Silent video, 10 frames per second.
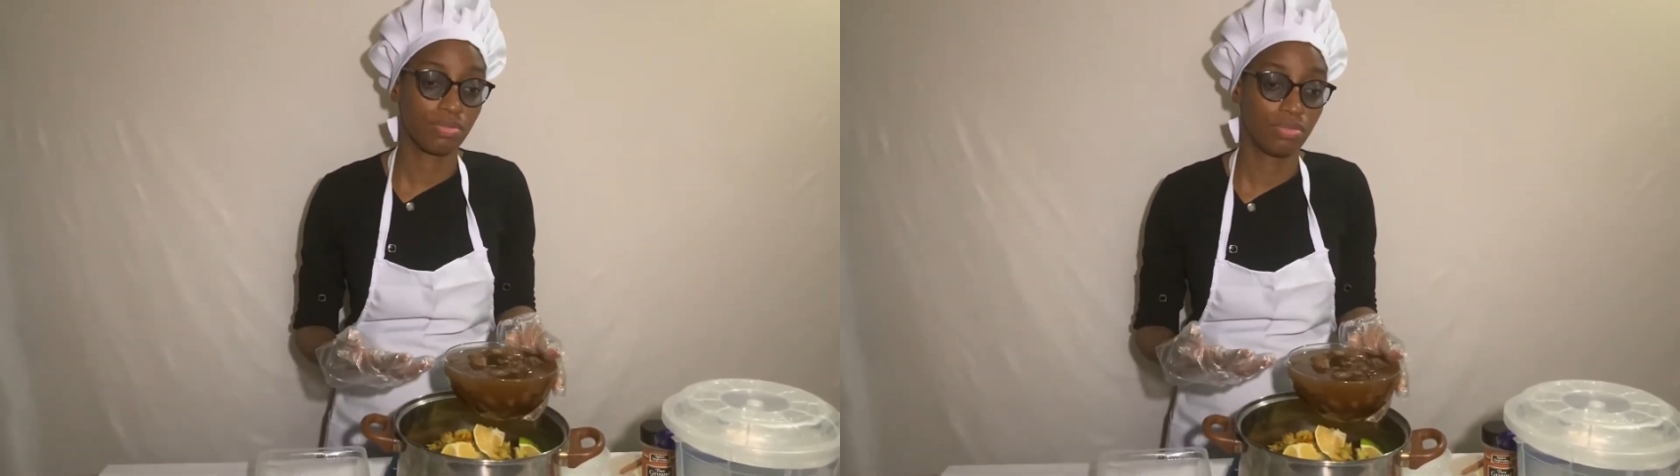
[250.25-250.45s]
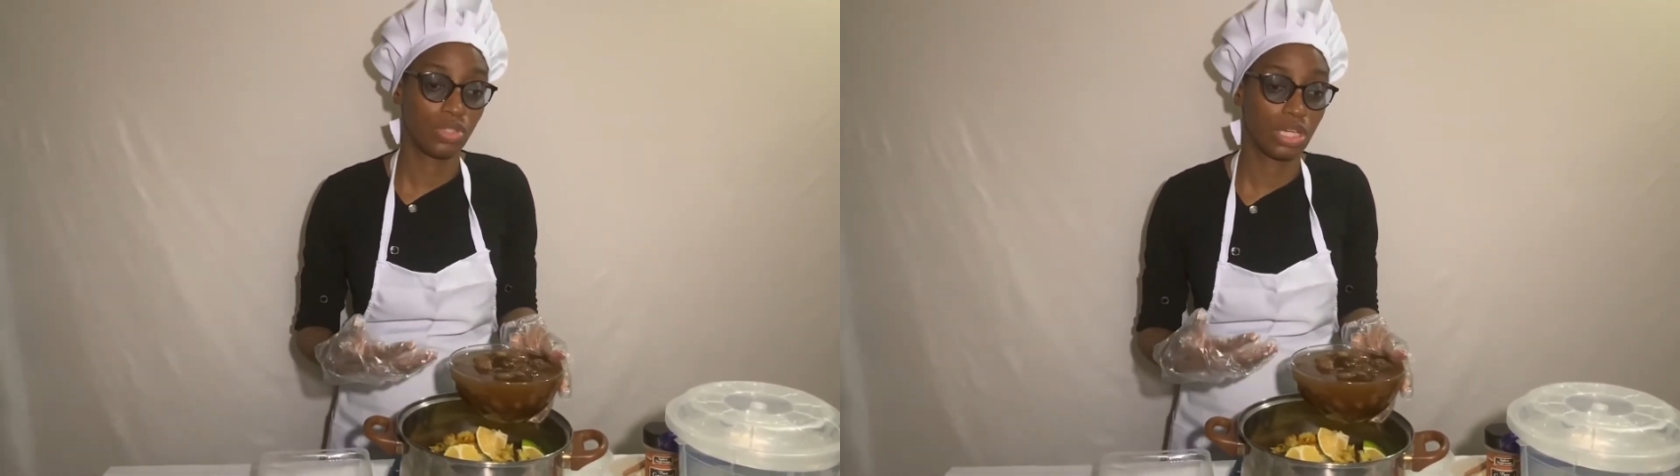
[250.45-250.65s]

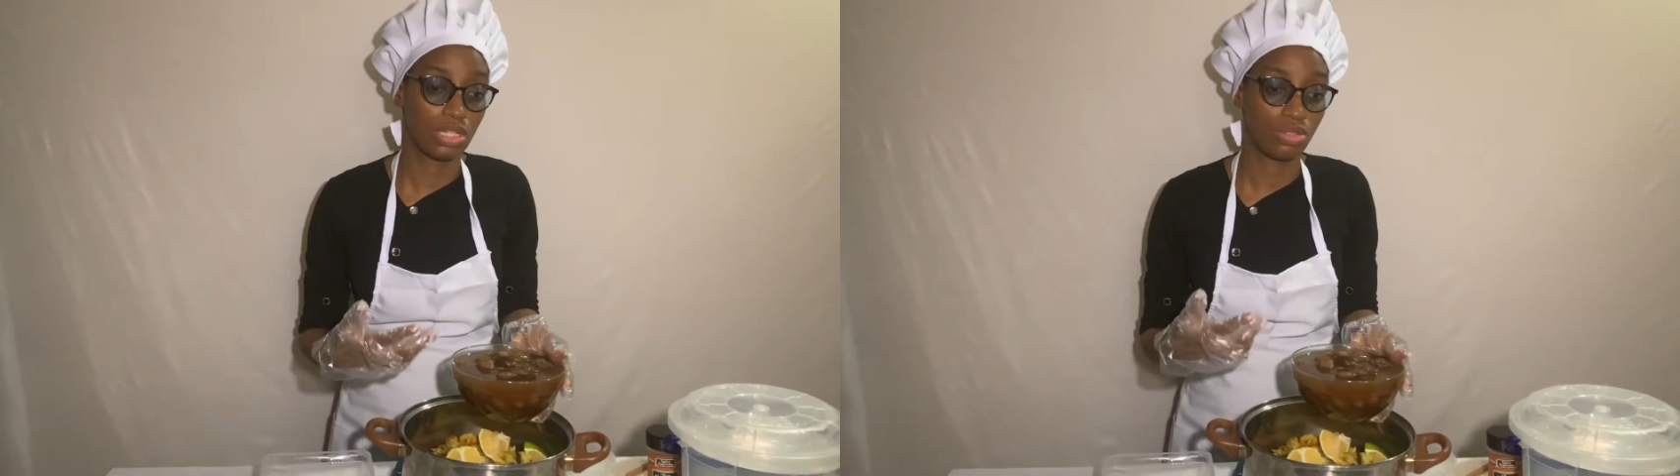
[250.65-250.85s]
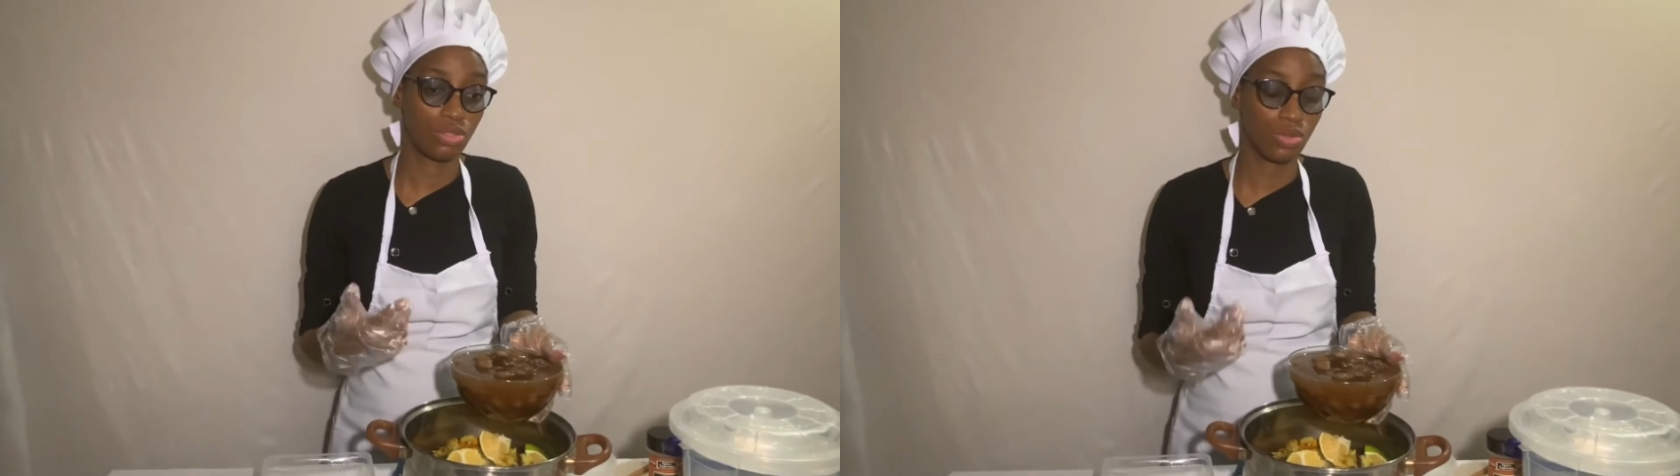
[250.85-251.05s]
you can
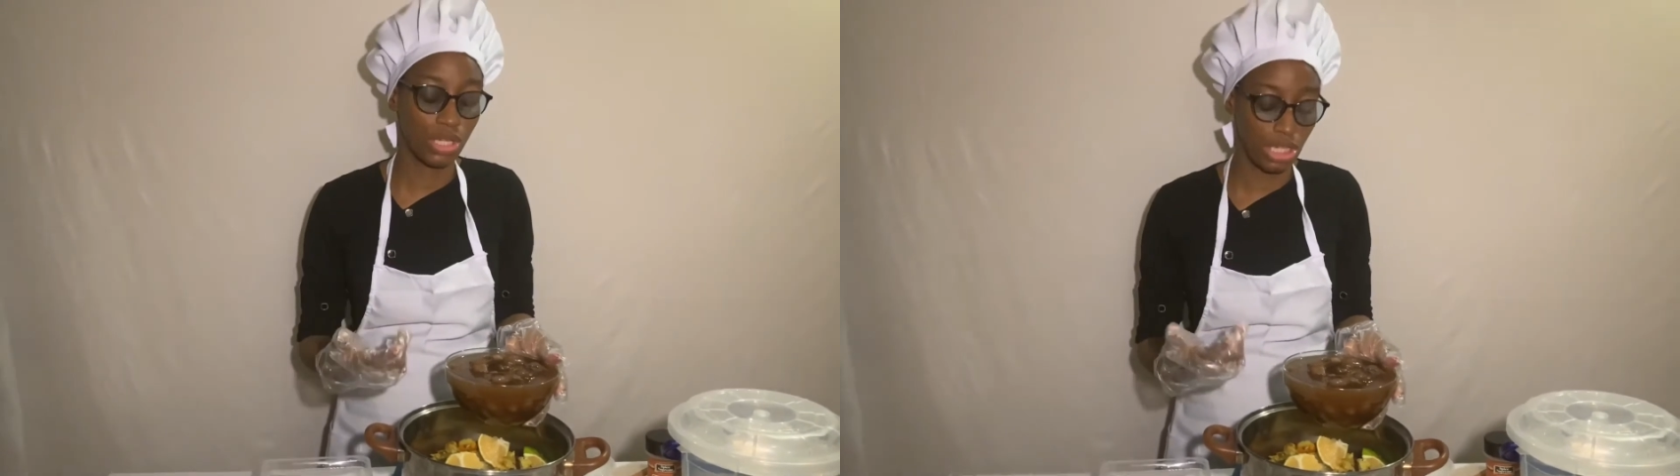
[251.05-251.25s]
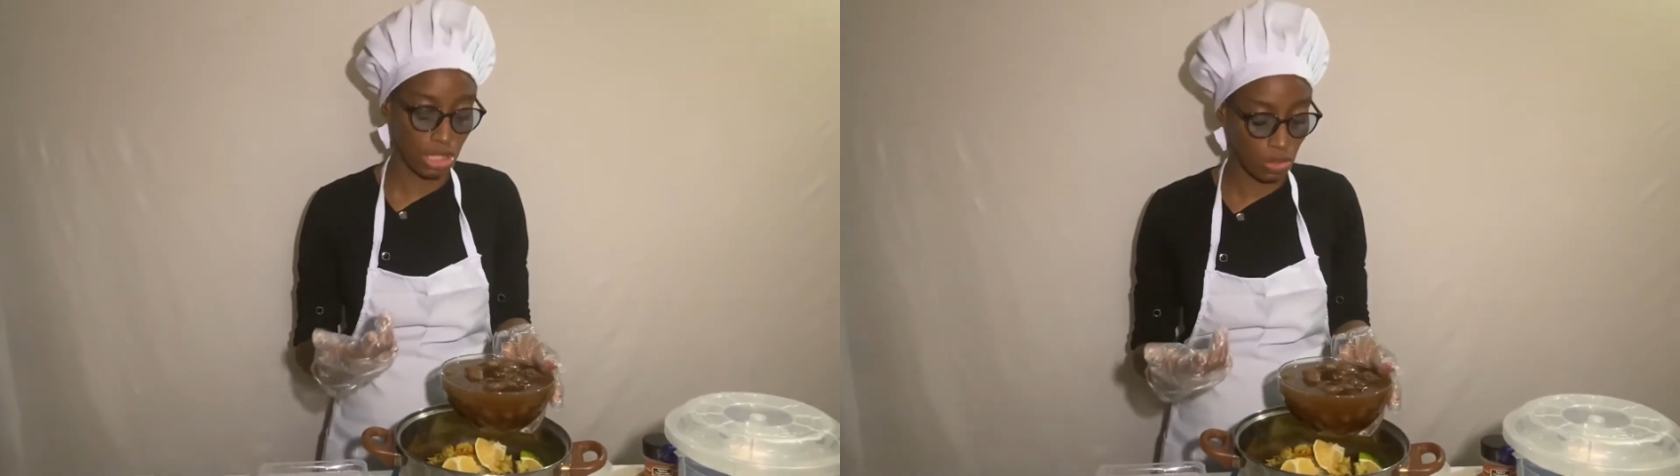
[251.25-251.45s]
soak
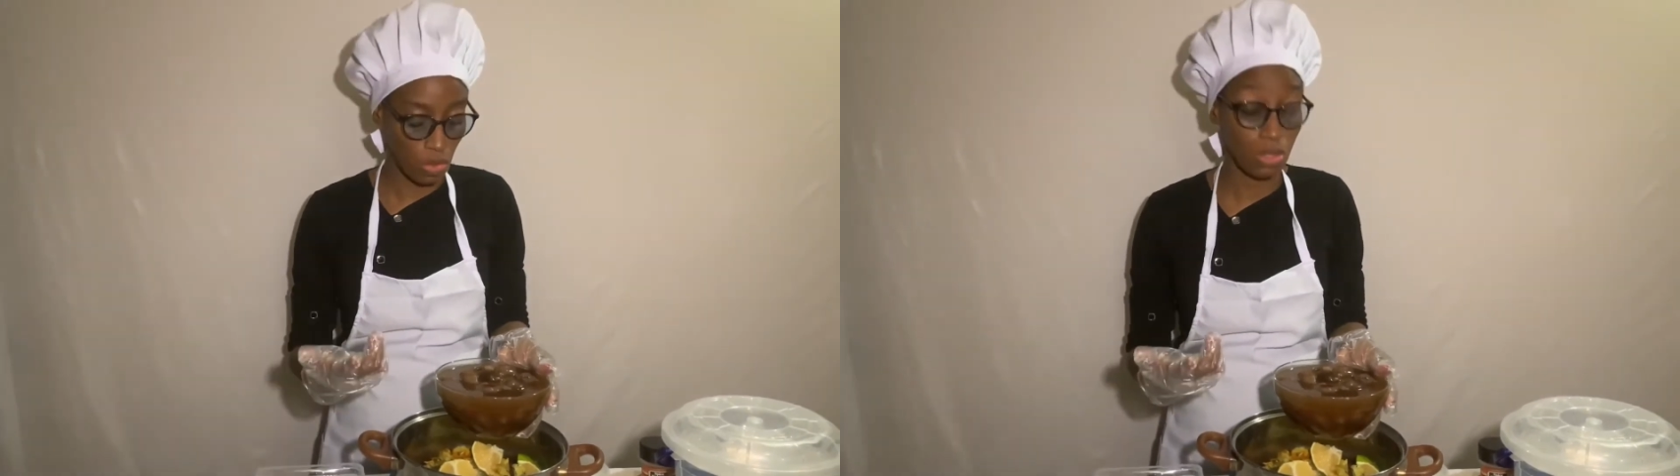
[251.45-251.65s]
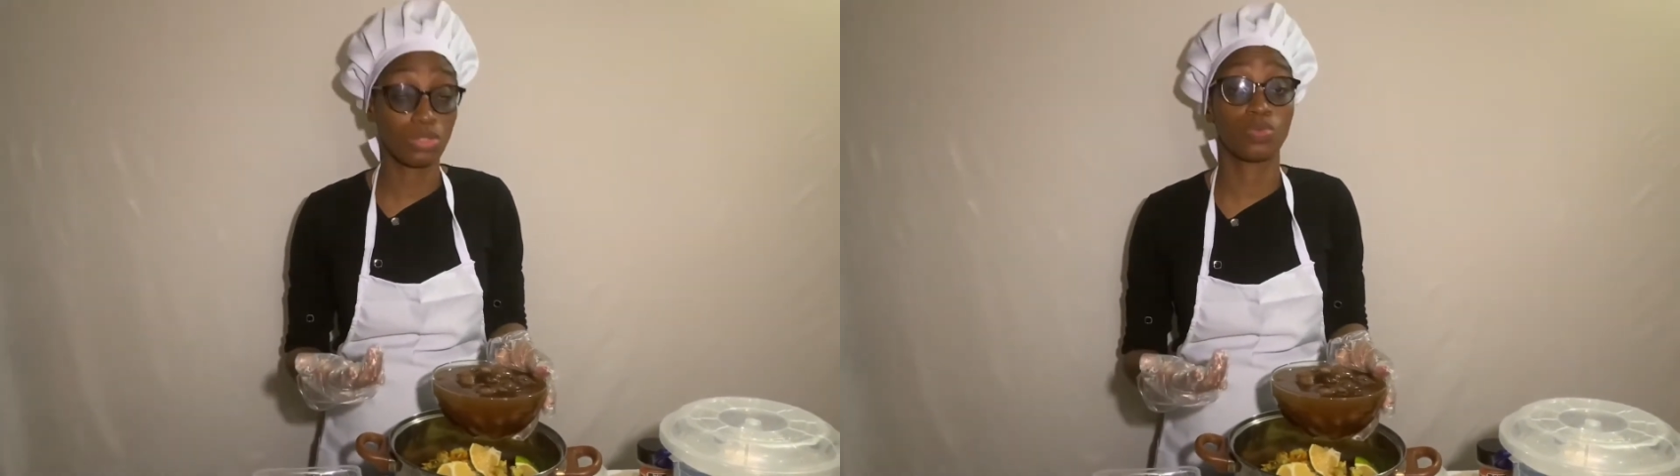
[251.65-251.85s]
in
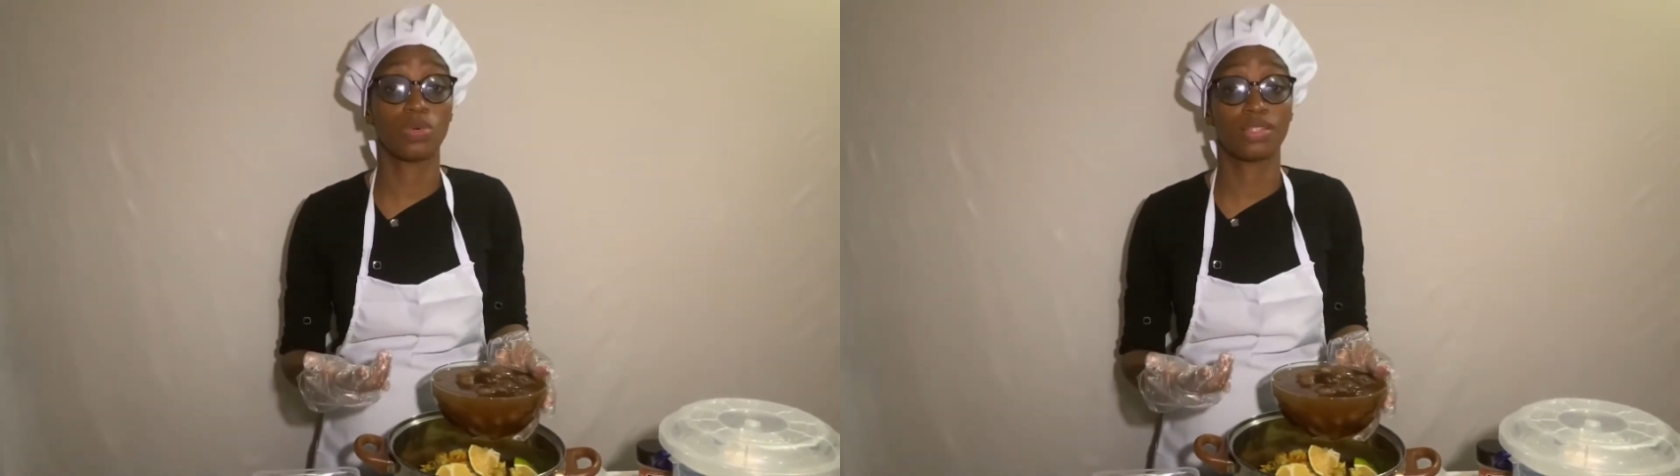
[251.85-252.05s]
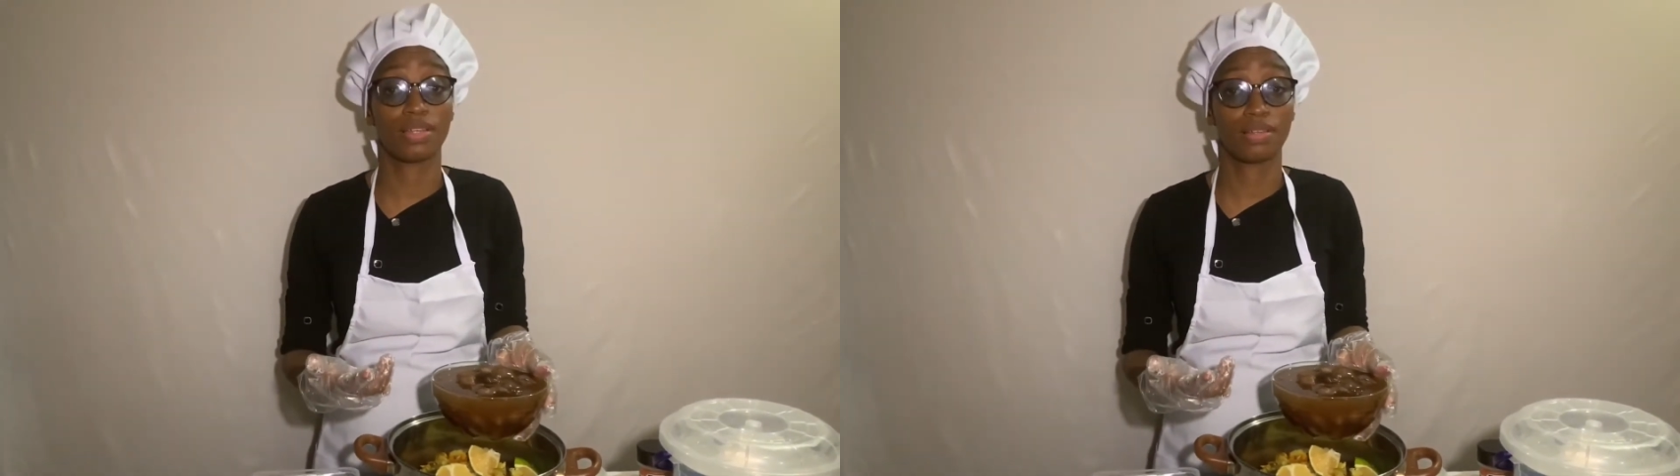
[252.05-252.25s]
hot water